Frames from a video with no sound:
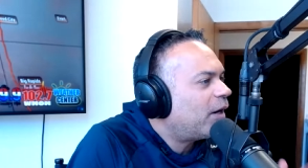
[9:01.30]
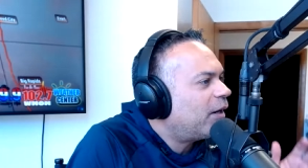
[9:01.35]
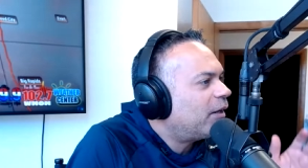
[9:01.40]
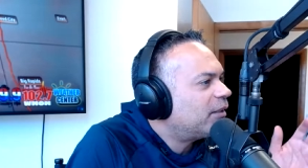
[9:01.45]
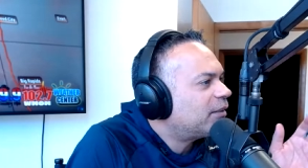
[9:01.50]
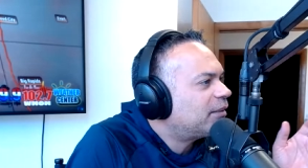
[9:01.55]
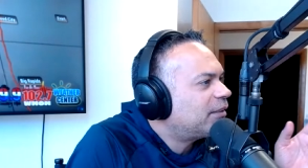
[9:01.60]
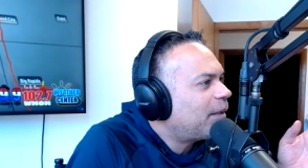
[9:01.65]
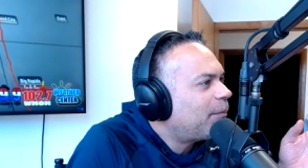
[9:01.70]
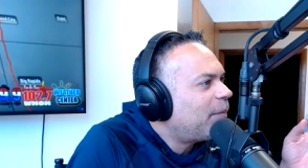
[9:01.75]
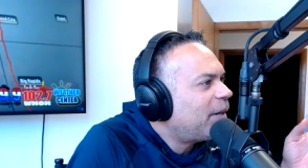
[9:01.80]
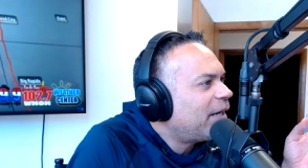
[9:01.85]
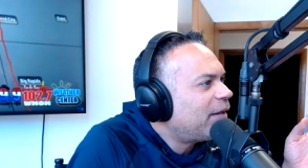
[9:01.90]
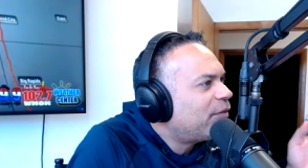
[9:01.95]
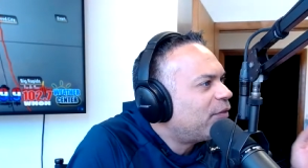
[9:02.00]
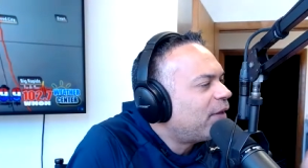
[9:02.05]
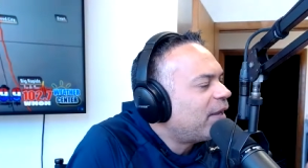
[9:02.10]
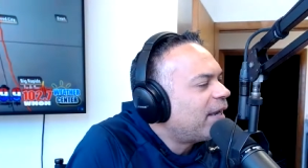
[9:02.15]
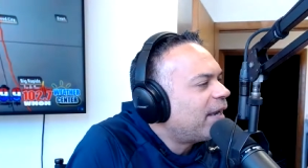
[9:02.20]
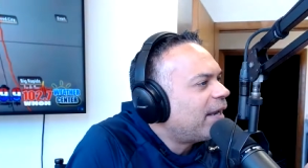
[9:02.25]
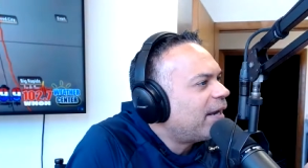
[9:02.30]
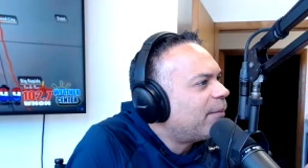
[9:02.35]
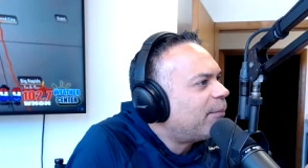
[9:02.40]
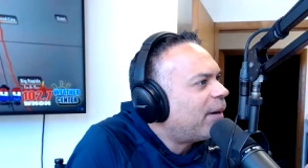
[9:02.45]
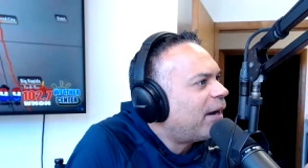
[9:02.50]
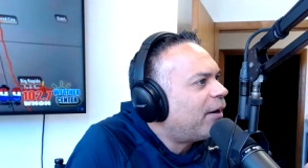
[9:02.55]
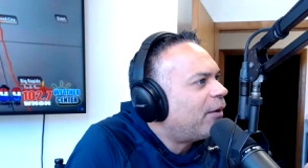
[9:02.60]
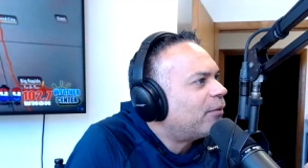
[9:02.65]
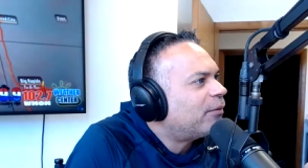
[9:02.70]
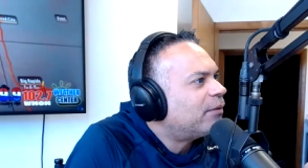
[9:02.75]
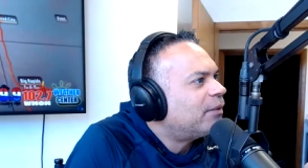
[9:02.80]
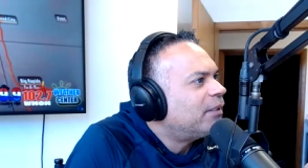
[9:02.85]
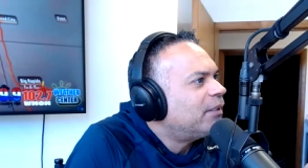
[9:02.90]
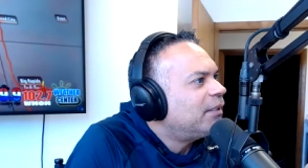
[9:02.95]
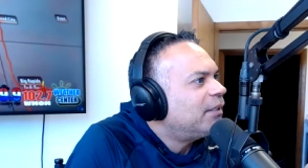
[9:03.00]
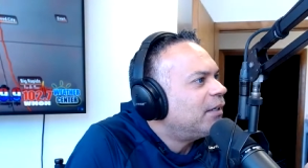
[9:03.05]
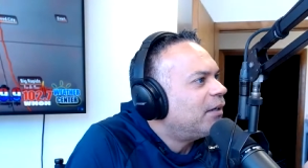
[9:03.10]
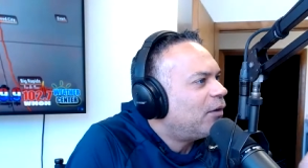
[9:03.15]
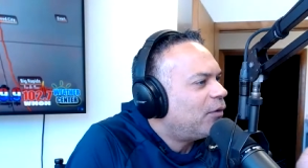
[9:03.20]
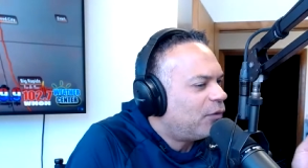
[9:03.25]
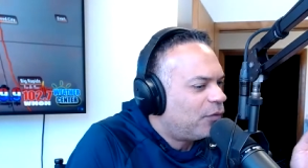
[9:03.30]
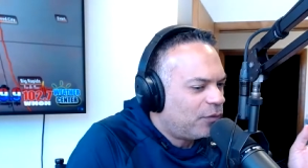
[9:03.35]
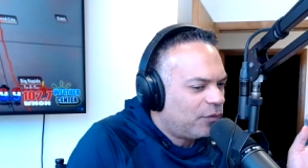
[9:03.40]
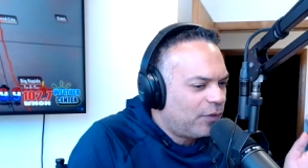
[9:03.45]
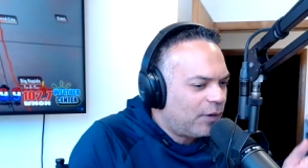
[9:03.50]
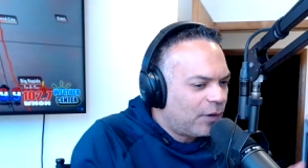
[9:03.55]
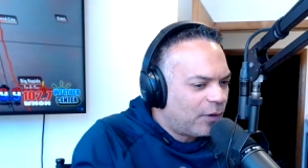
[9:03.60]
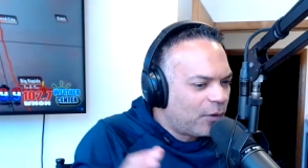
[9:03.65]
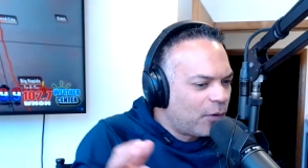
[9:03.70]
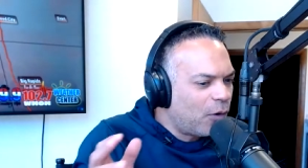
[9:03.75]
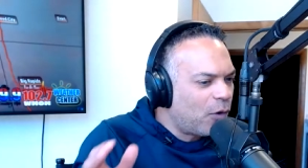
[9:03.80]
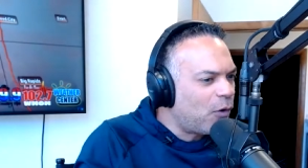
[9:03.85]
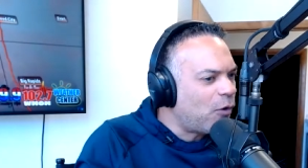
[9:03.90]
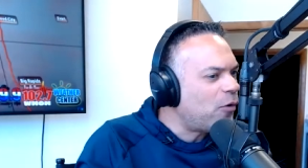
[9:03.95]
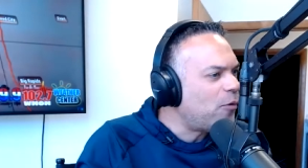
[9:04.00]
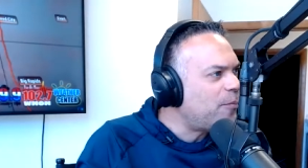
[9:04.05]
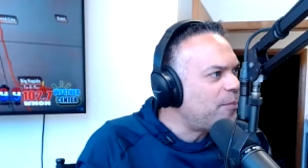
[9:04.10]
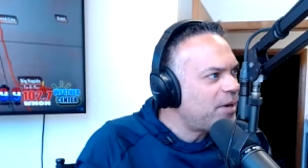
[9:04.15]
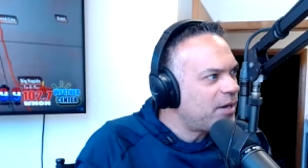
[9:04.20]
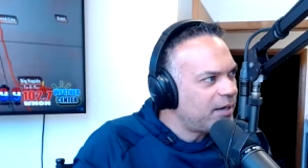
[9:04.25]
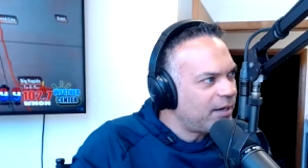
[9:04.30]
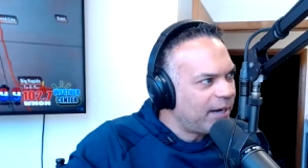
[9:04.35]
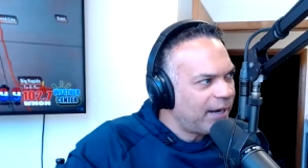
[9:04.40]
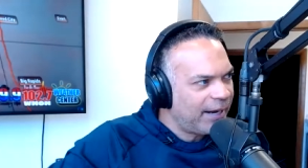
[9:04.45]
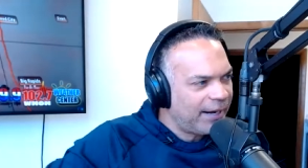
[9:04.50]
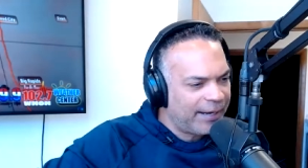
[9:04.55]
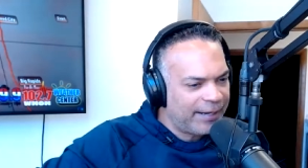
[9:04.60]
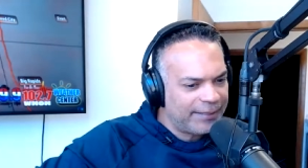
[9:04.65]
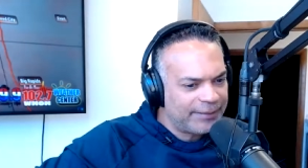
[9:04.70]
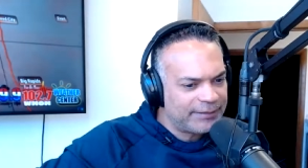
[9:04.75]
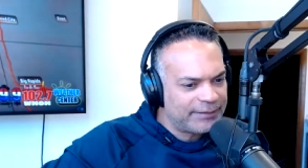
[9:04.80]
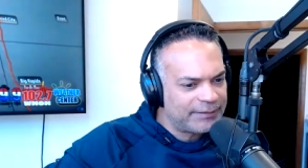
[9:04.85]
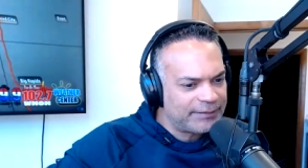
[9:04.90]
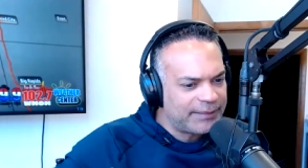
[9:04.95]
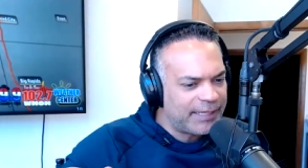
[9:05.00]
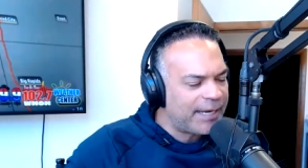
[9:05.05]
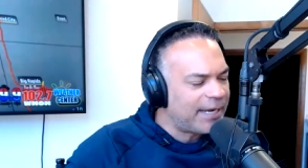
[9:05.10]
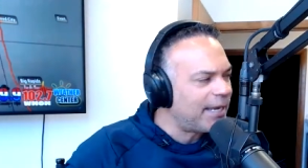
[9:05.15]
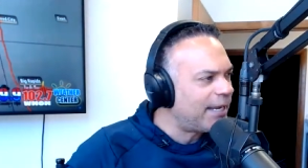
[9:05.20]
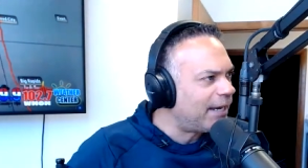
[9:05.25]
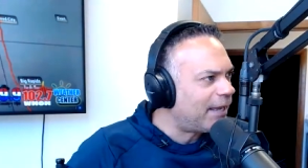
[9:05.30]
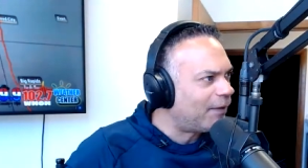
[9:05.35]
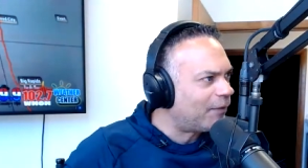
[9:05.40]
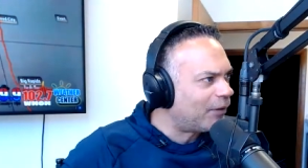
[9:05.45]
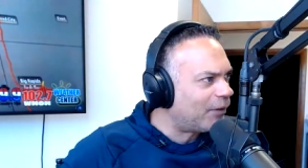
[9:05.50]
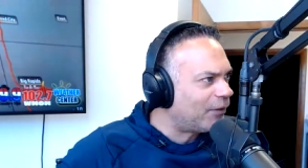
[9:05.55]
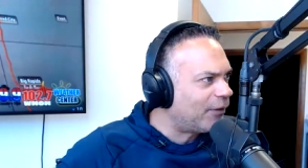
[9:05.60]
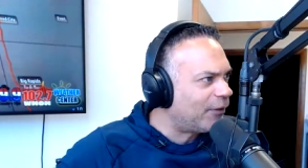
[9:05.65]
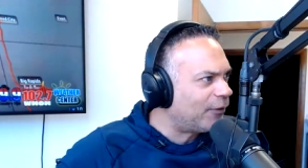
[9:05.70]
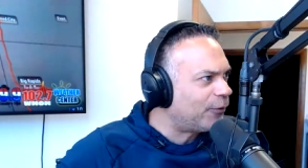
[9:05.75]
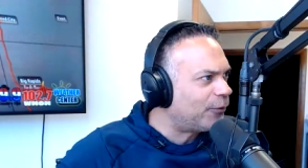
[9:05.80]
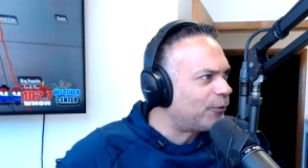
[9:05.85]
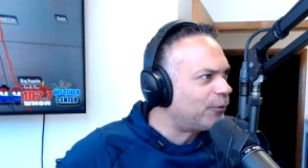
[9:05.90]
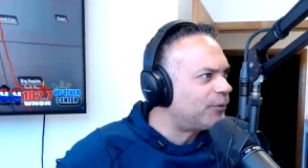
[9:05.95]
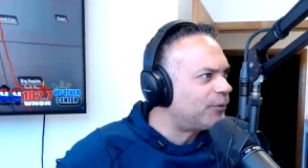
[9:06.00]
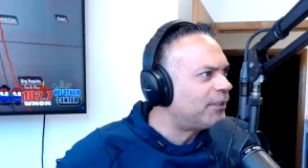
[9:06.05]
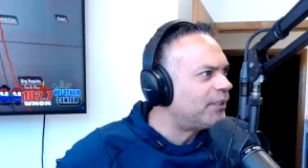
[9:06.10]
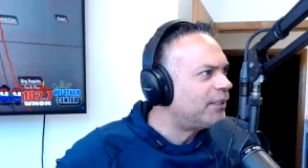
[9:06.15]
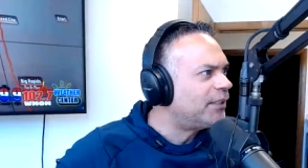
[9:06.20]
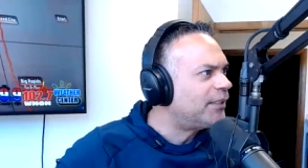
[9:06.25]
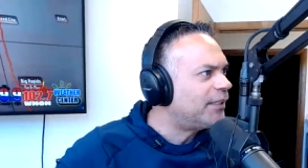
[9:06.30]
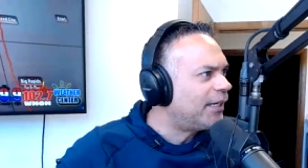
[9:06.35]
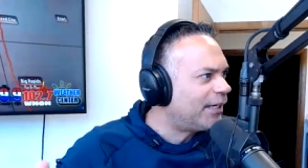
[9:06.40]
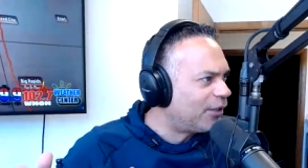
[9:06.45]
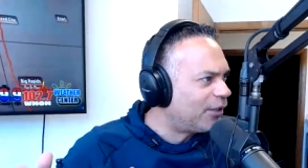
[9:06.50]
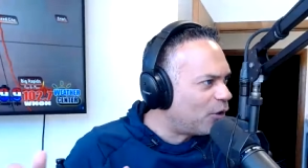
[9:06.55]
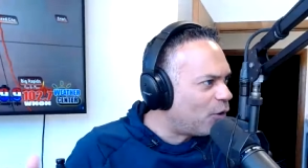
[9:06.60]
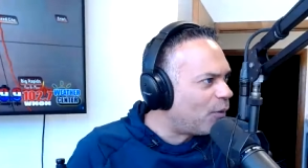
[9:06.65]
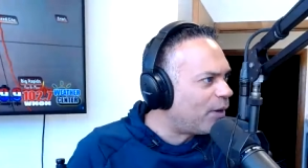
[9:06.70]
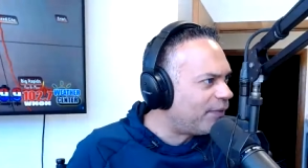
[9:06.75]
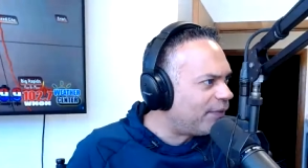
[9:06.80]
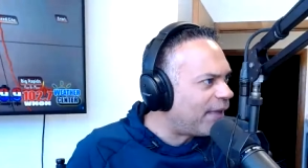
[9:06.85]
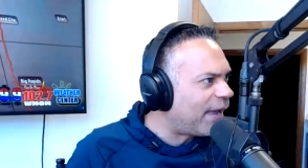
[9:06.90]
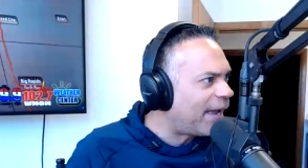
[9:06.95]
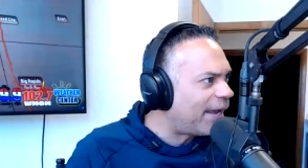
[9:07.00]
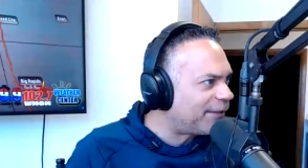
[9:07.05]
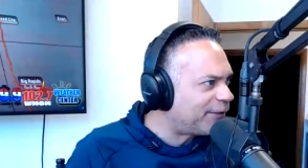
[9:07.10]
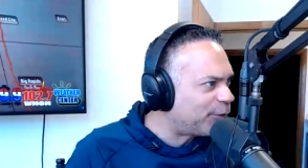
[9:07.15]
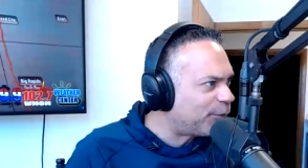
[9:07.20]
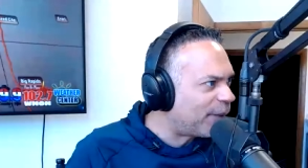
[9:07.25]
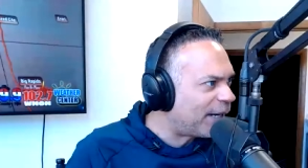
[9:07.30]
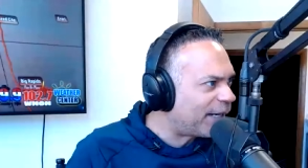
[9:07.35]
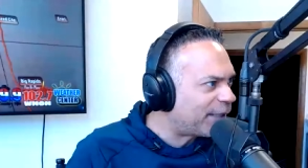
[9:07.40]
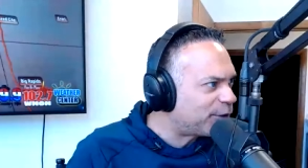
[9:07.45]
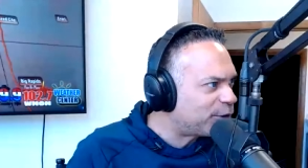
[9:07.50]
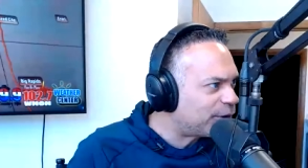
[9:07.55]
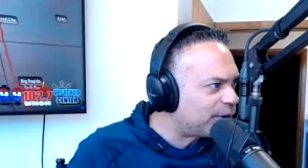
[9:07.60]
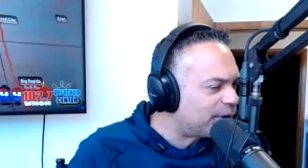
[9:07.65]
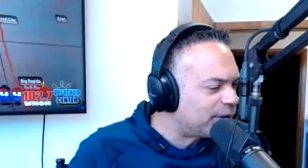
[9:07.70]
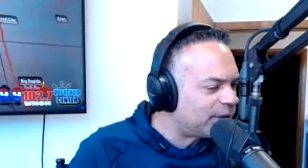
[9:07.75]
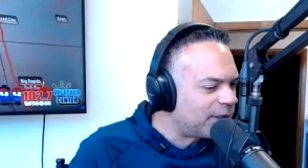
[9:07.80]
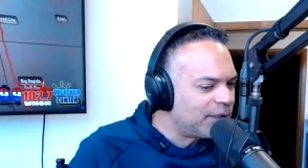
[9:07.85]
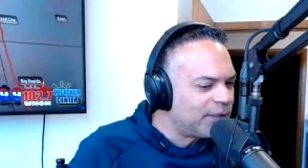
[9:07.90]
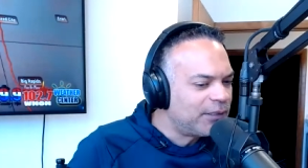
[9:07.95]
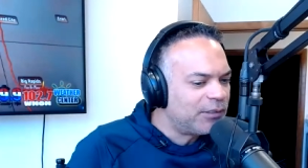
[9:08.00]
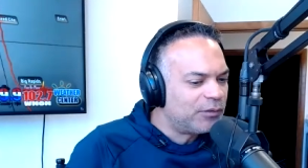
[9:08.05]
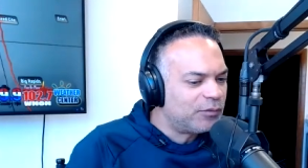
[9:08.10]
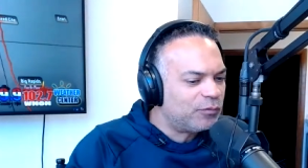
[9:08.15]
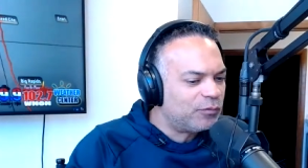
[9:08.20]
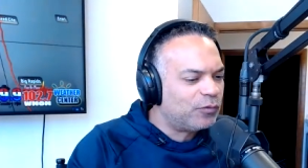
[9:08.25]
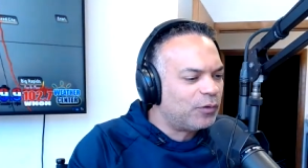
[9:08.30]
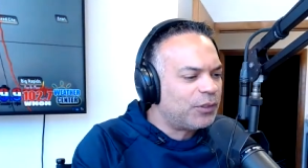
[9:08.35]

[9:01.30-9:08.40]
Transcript: somebody thinking about their home and taking out a loan and going that direction mm-hmm.